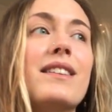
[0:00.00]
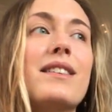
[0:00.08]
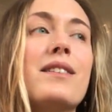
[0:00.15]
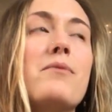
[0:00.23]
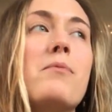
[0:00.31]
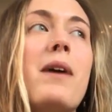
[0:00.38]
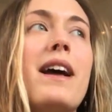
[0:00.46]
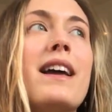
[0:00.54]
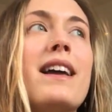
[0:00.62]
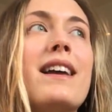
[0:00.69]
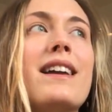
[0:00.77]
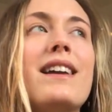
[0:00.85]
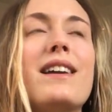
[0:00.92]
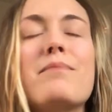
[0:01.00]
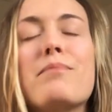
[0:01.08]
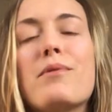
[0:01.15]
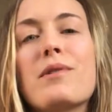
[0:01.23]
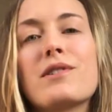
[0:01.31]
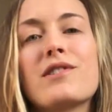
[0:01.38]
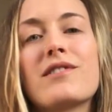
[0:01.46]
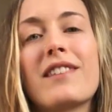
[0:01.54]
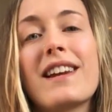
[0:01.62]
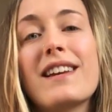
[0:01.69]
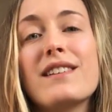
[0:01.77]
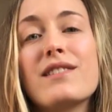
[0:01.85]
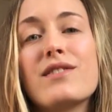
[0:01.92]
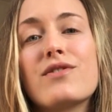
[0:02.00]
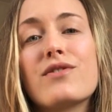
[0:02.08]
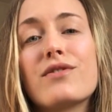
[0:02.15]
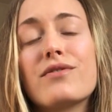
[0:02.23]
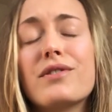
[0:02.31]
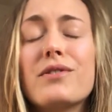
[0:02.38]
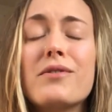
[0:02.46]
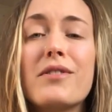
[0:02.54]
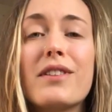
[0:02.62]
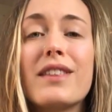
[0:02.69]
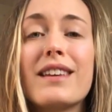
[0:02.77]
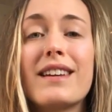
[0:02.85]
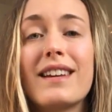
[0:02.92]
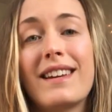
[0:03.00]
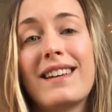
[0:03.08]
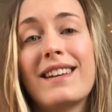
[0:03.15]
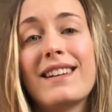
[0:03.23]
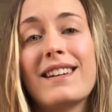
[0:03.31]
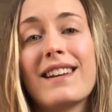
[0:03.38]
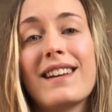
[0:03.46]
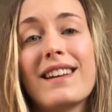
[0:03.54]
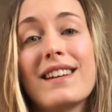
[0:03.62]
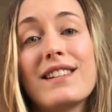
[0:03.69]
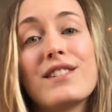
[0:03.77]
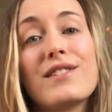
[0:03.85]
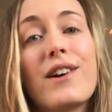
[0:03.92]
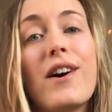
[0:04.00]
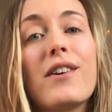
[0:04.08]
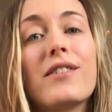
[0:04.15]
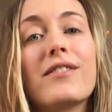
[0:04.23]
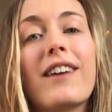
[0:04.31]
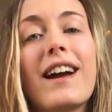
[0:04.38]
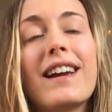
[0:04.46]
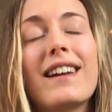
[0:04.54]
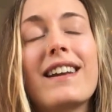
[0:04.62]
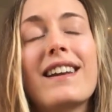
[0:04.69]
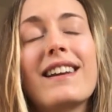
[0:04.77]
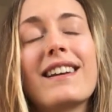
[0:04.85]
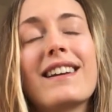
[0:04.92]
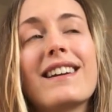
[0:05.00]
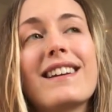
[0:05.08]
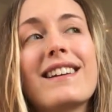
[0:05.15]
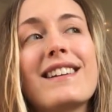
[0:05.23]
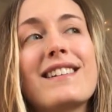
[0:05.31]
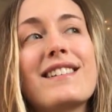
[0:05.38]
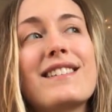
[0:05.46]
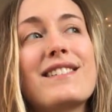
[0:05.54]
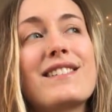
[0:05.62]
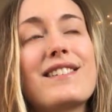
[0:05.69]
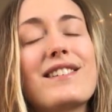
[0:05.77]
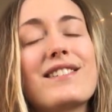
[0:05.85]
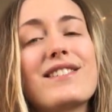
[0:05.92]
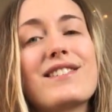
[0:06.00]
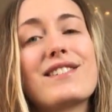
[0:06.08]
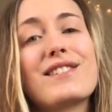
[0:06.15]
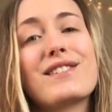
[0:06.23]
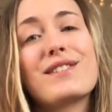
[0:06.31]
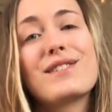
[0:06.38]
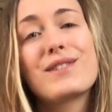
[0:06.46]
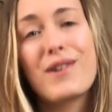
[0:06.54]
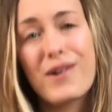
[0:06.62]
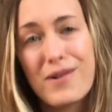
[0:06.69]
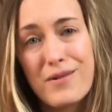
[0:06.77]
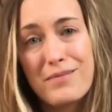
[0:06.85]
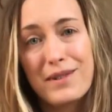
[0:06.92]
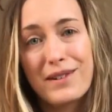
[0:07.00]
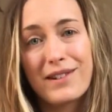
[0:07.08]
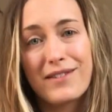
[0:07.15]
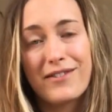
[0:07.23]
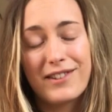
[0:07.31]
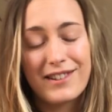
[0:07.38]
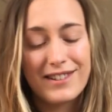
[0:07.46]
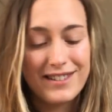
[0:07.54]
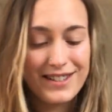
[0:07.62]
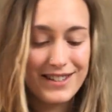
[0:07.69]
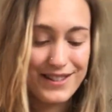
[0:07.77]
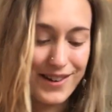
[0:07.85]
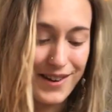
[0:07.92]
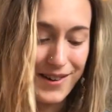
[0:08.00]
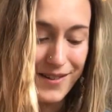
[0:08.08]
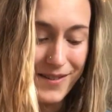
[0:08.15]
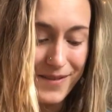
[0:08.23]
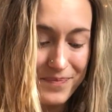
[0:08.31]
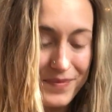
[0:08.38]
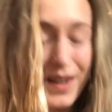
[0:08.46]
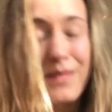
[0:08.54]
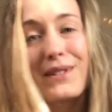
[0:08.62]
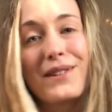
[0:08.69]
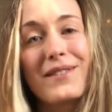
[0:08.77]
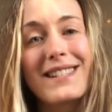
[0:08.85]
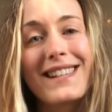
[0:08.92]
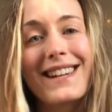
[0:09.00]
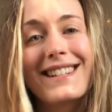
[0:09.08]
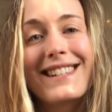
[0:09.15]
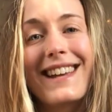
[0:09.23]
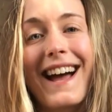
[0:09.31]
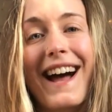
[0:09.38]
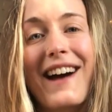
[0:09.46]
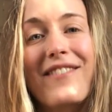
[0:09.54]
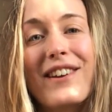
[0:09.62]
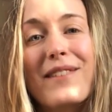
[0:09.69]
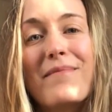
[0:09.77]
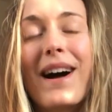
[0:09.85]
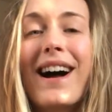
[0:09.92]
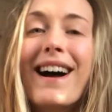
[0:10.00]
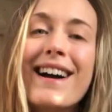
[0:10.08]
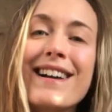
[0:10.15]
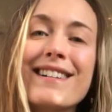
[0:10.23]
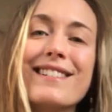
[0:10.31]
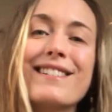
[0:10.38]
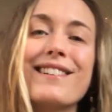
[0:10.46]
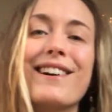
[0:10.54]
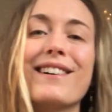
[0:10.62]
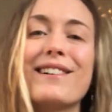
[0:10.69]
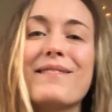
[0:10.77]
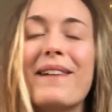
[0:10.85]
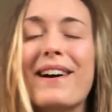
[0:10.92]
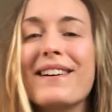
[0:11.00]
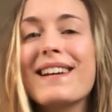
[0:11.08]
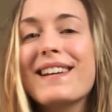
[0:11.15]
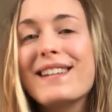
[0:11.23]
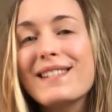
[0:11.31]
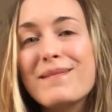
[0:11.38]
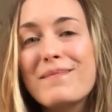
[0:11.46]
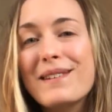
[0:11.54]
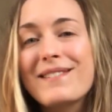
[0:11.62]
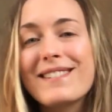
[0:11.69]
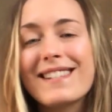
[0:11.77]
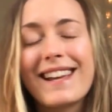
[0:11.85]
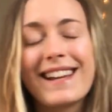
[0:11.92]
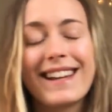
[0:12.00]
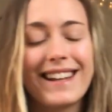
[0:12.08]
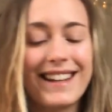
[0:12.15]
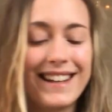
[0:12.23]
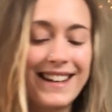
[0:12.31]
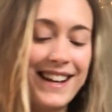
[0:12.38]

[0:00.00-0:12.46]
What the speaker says: the way he portrays truth in his songwriting is just so beautiful. So I'm so excited to have him on to talk about his music.